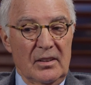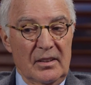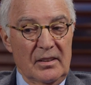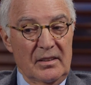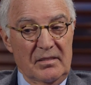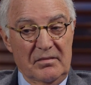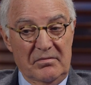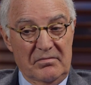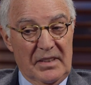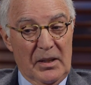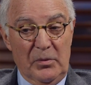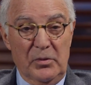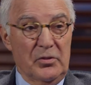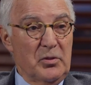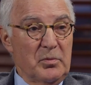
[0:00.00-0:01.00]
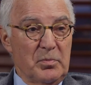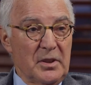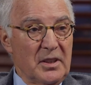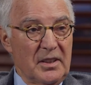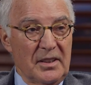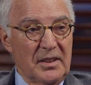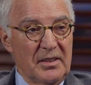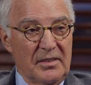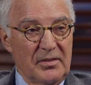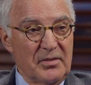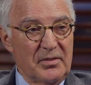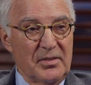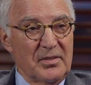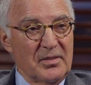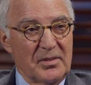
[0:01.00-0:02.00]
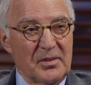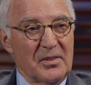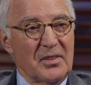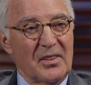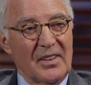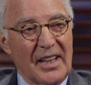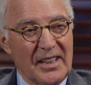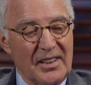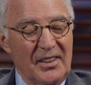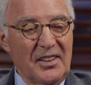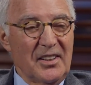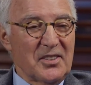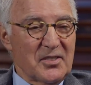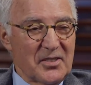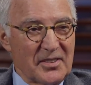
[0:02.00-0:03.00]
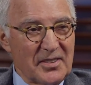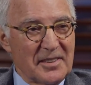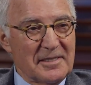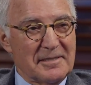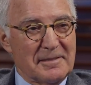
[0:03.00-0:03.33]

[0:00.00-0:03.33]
uh, that was the beginning of a lot of things. Yeah,